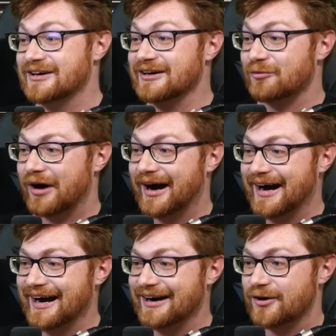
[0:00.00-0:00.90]

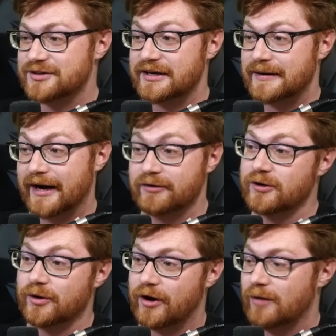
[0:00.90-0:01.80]
Wow. Okay. I don't know
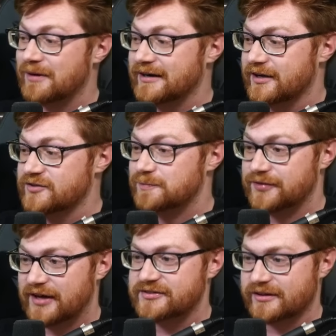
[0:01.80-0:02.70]
what RPAC is, but
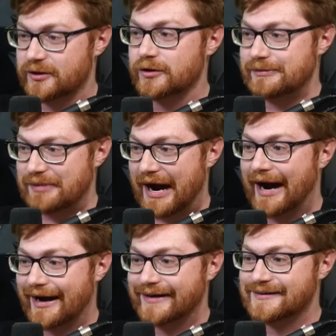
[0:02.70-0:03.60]
that's clearly
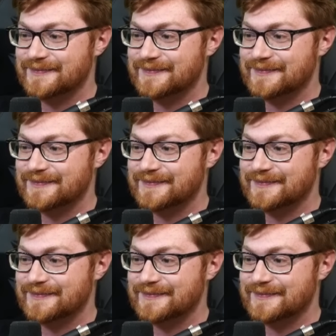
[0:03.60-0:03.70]
bad.